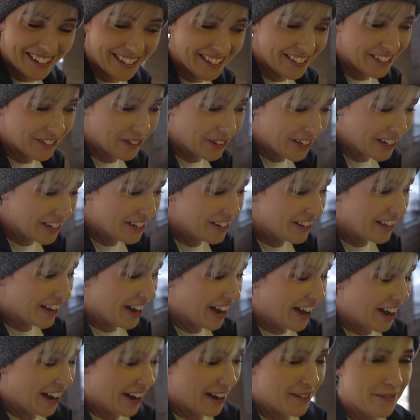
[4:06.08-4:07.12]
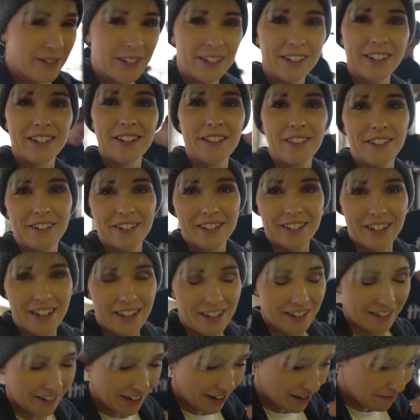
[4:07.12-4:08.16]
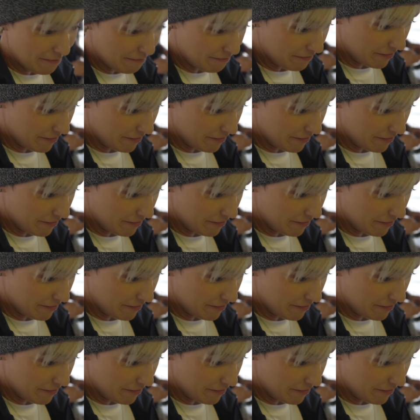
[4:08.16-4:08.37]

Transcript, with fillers: So we're gonna do that. I'm gonna run to 13th, grab